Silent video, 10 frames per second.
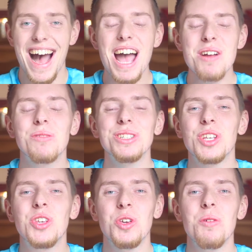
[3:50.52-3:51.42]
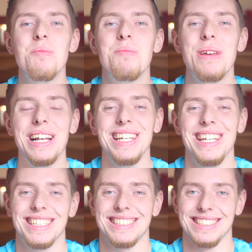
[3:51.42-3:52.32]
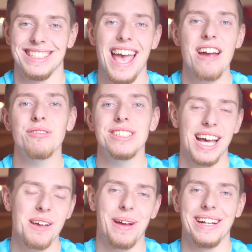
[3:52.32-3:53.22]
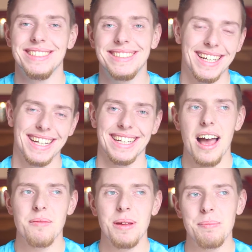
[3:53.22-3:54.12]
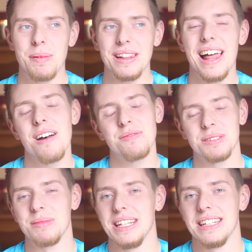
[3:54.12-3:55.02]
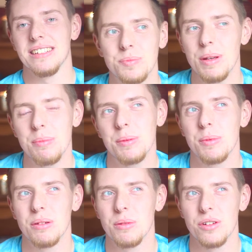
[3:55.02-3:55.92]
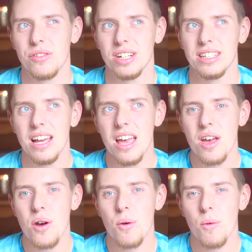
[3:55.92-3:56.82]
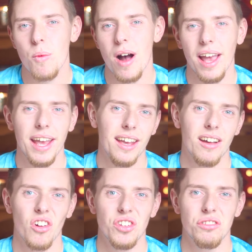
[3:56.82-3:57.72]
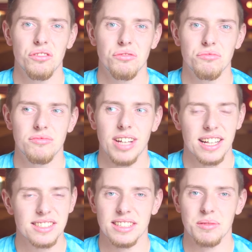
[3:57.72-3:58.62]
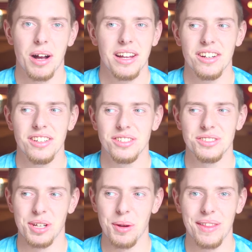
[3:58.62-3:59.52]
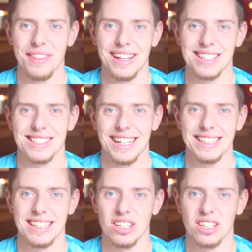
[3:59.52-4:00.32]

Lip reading: I was humiliated every time I did it, and people laughed at me. People were wondering, why are you dancing? Why are you doing this thing that